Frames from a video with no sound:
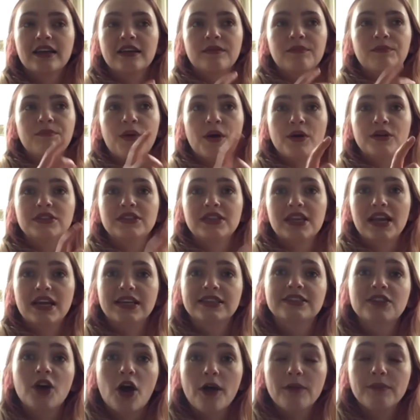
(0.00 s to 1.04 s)
post that I
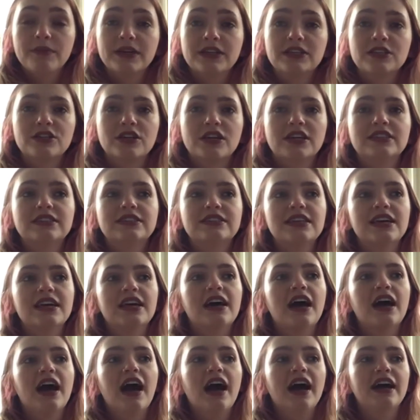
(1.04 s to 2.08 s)
saw on Pinterest.
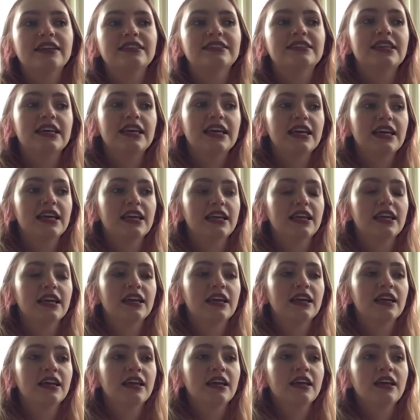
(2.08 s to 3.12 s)
I did
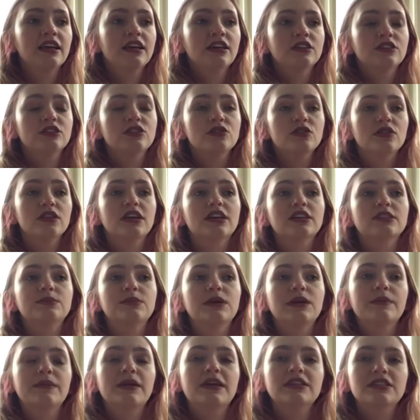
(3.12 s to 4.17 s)
do the
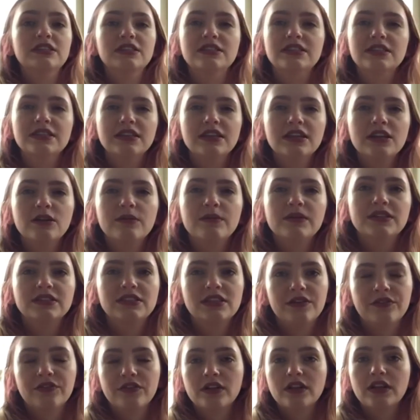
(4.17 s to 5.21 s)
experiment just a little bit
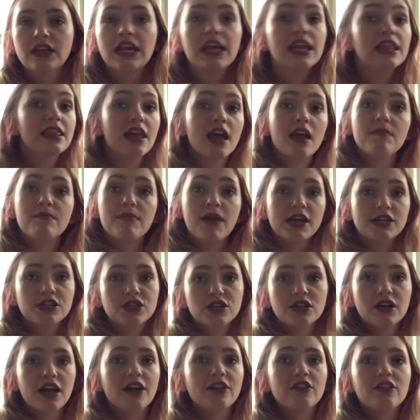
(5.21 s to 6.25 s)
differently. They measured
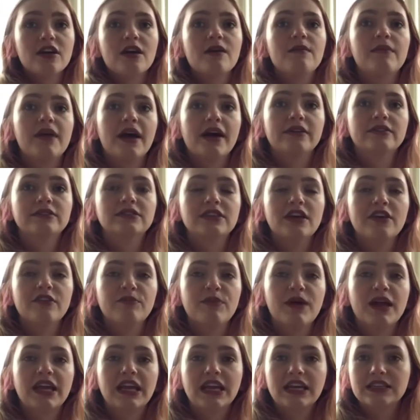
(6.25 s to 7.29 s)
out the amounts of
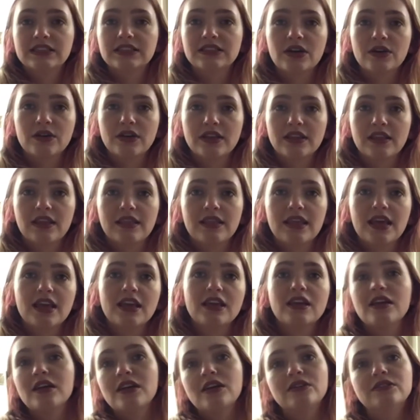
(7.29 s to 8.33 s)
baking soda that they
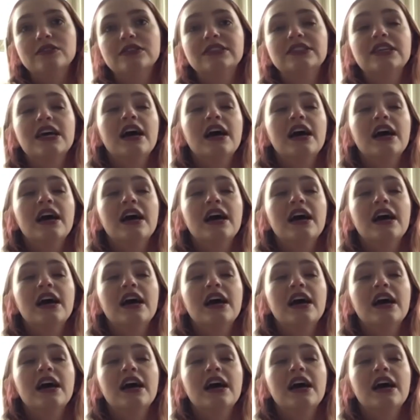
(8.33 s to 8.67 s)
used.